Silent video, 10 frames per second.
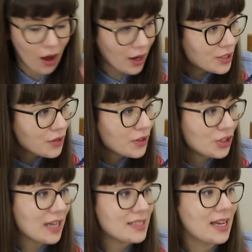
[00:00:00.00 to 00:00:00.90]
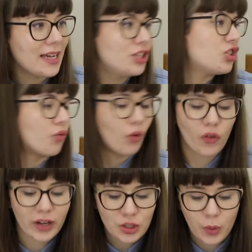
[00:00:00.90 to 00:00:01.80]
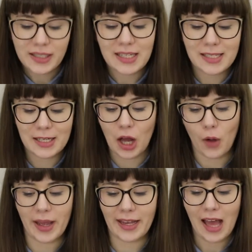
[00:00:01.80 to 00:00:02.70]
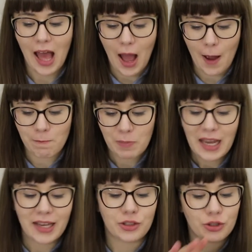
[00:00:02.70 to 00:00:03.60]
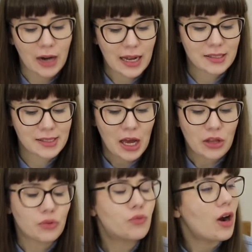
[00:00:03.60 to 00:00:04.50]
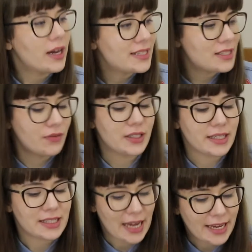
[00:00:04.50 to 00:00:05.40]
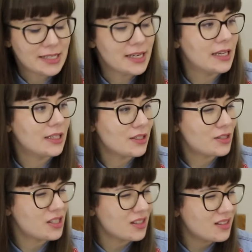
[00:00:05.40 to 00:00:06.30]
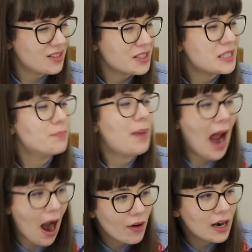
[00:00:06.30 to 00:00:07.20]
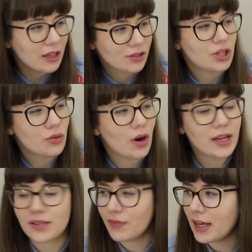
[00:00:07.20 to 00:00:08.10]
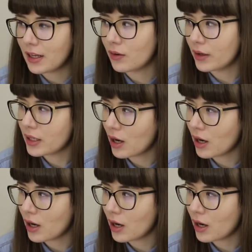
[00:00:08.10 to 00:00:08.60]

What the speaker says: height of the jazz age, the roaring 20s are going. It tracks the rise of a dictator that's in parallel to the rise of Hitler in